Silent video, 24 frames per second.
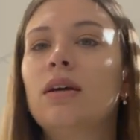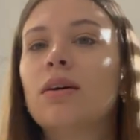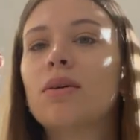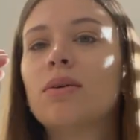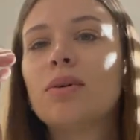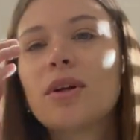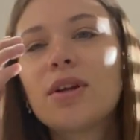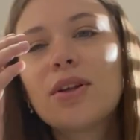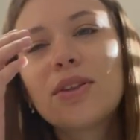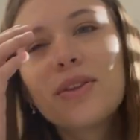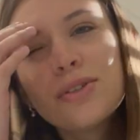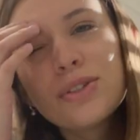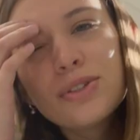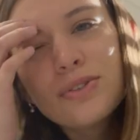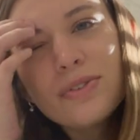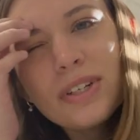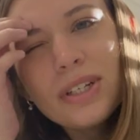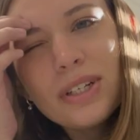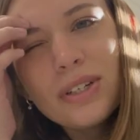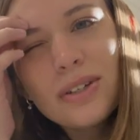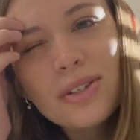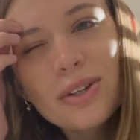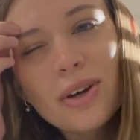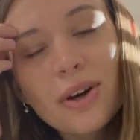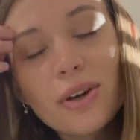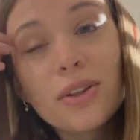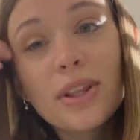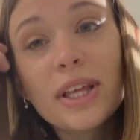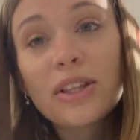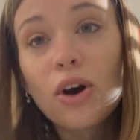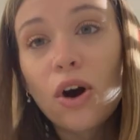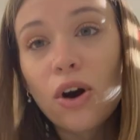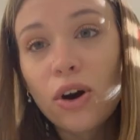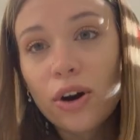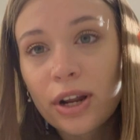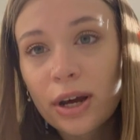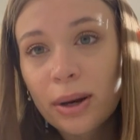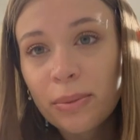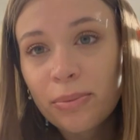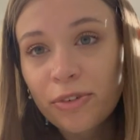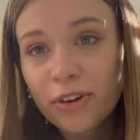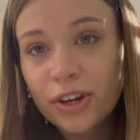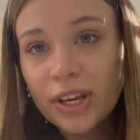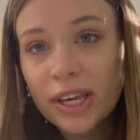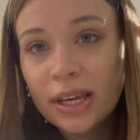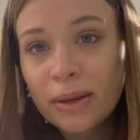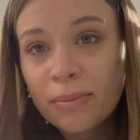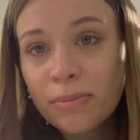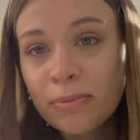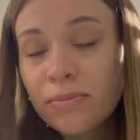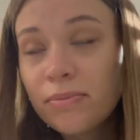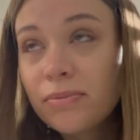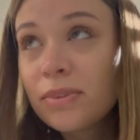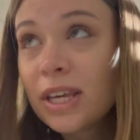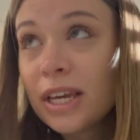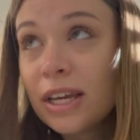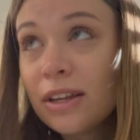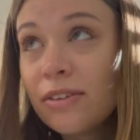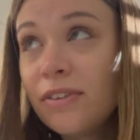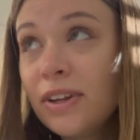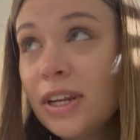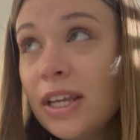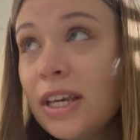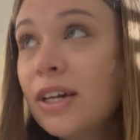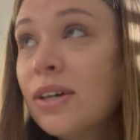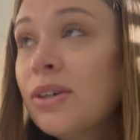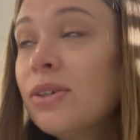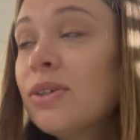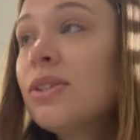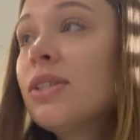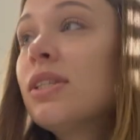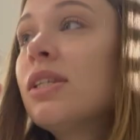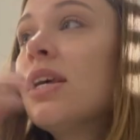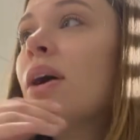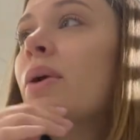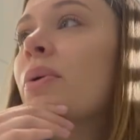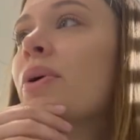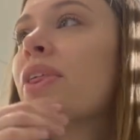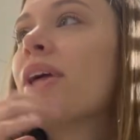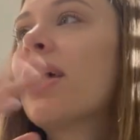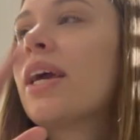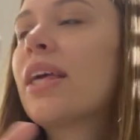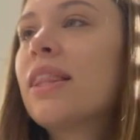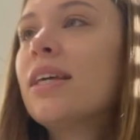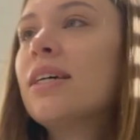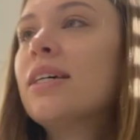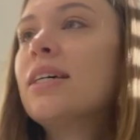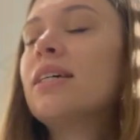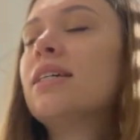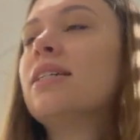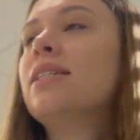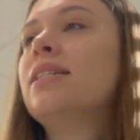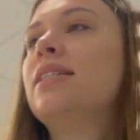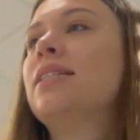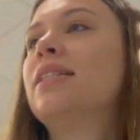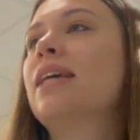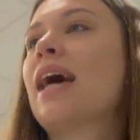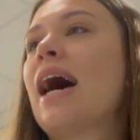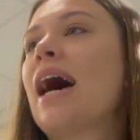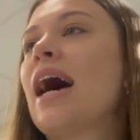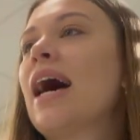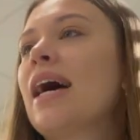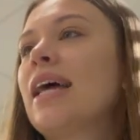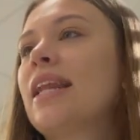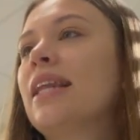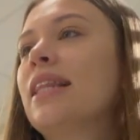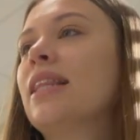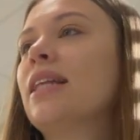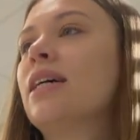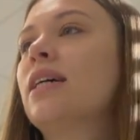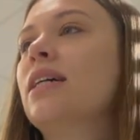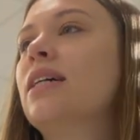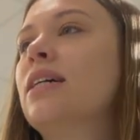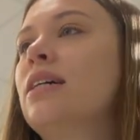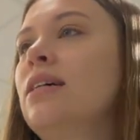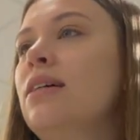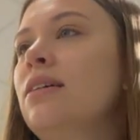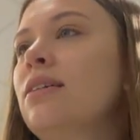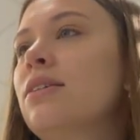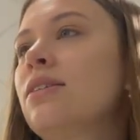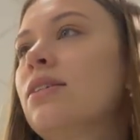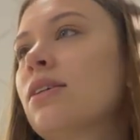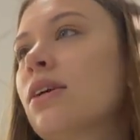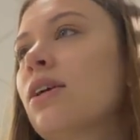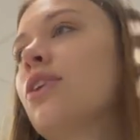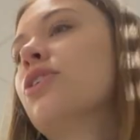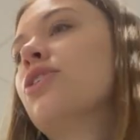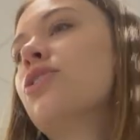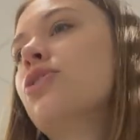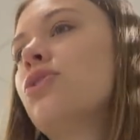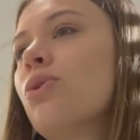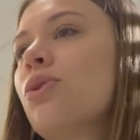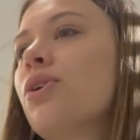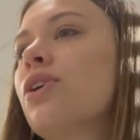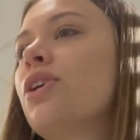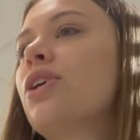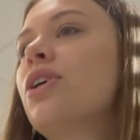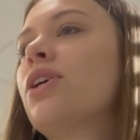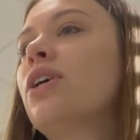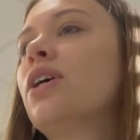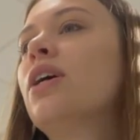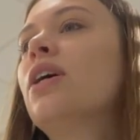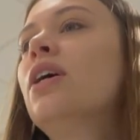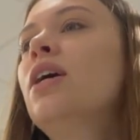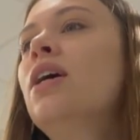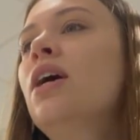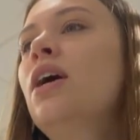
what are those videos called? Like art hub for kid, kid videos with like the dad and the son or daughter,